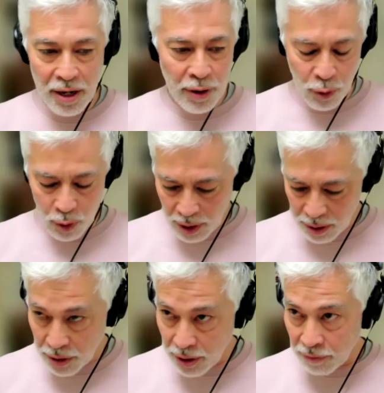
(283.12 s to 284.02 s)
Hello,
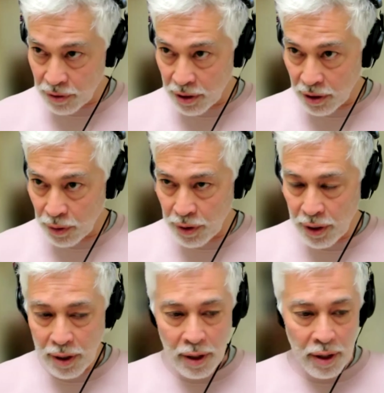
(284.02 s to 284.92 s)
everyone. Good
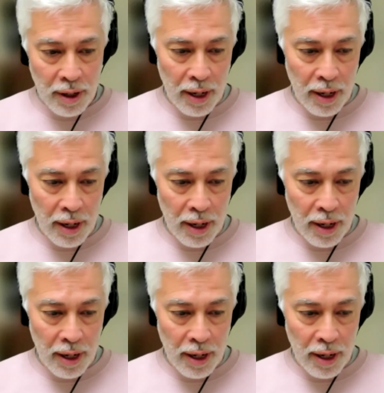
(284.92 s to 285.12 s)
afternoon.